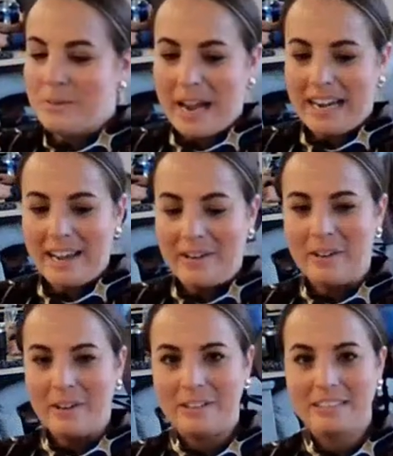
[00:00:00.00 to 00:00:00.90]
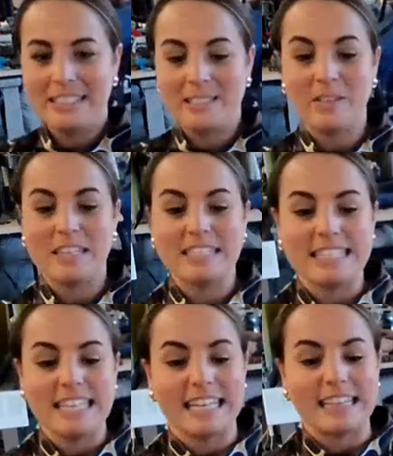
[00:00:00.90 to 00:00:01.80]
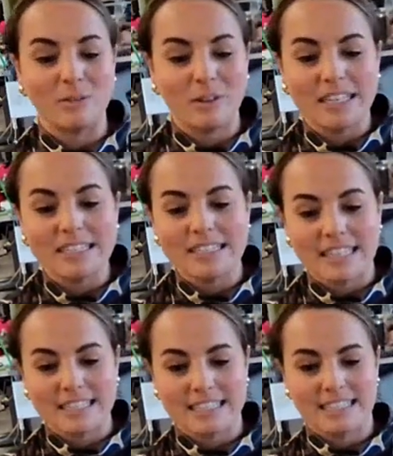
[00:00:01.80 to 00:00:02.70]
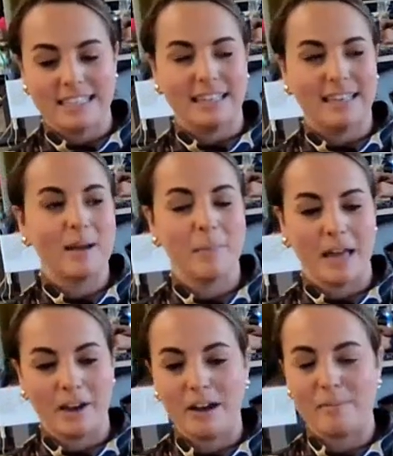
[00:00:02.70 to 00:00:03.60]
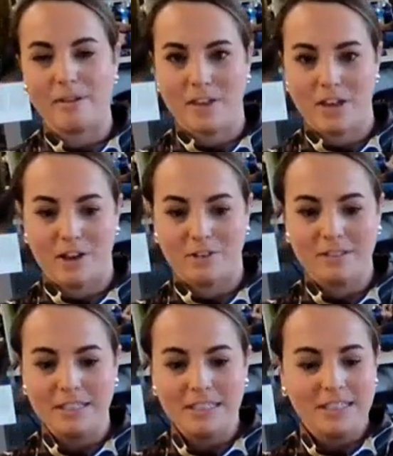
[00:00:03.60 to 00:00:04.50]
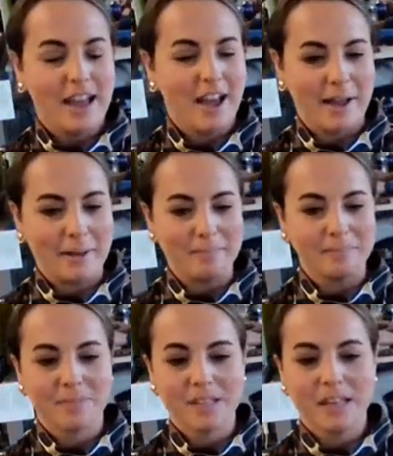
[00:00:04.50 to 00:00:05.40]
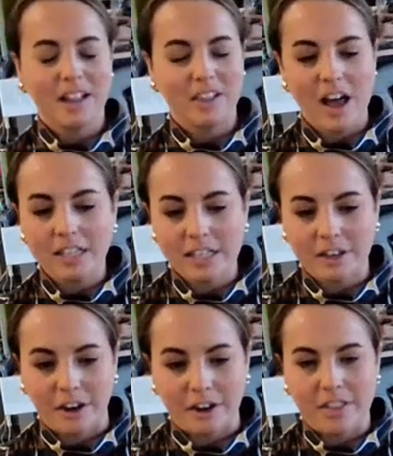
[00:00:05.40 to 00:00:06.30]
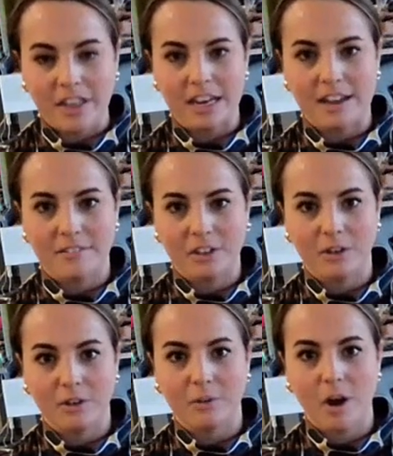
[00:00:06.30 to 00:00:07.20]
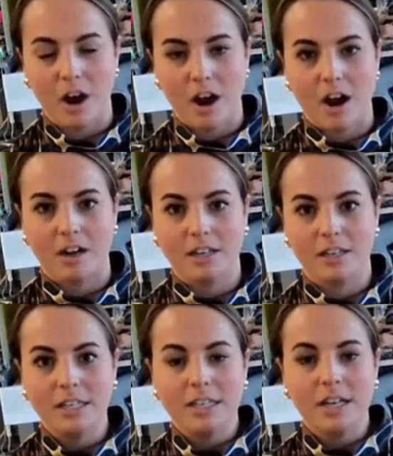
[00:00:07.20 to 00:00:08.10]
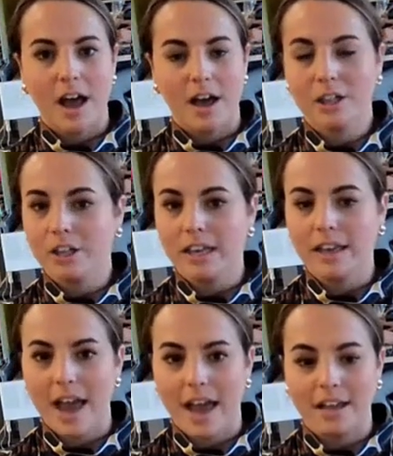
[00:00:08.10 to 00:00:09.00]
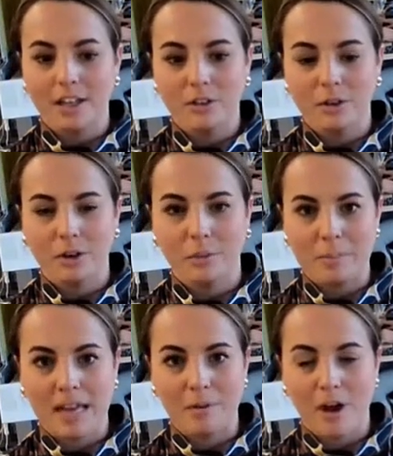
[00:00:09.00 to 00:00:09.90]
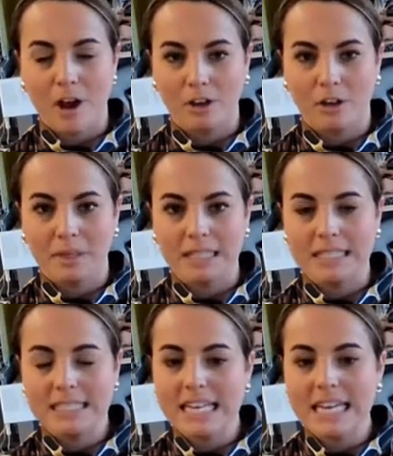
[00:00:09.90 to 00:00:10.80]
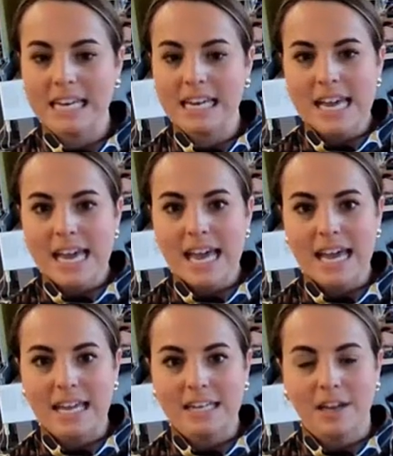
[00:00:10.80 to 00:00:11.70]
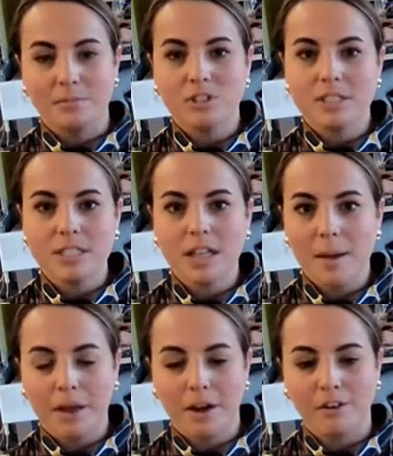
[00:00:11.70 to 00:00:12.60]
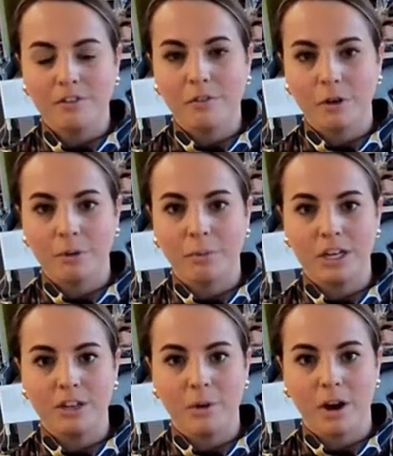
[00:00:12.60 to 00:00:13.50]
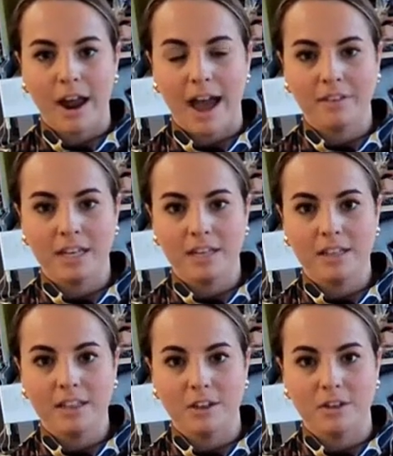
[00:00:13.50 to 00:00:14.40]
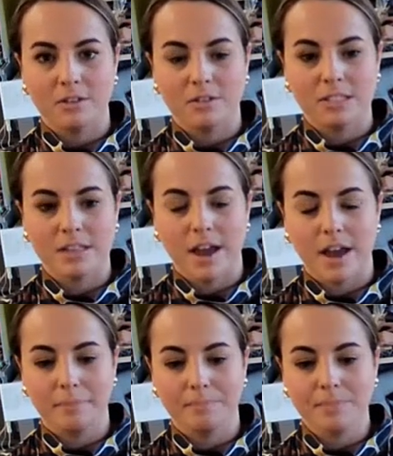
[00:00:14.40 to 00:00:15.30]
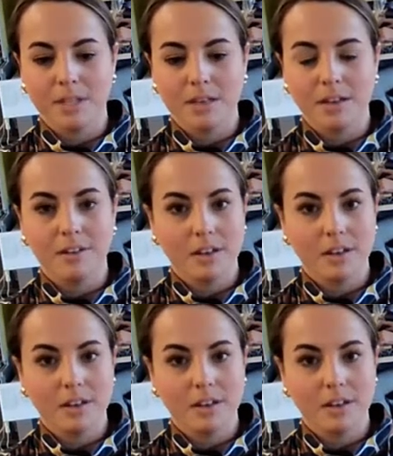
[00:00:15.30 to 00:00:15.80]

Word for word: That is a wide angle. So this is a 360 panorama view. Um, a lot clearer than if you are uh, looking at your web camera on your PC and um, just a lot better for when you are having those um,